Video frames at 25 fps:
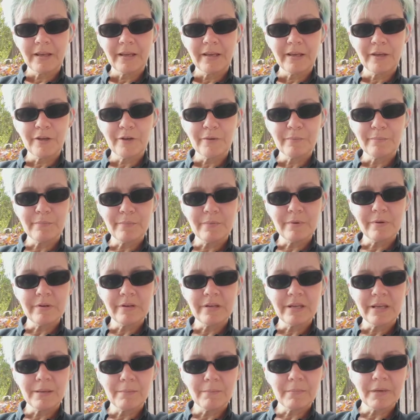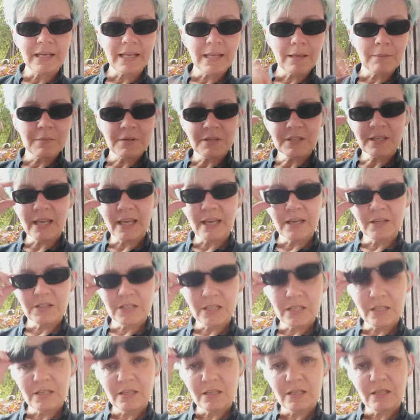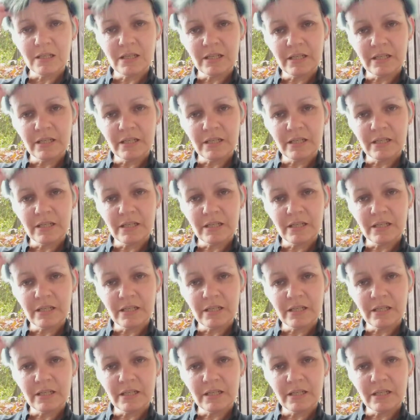Good morning. My name is Katie.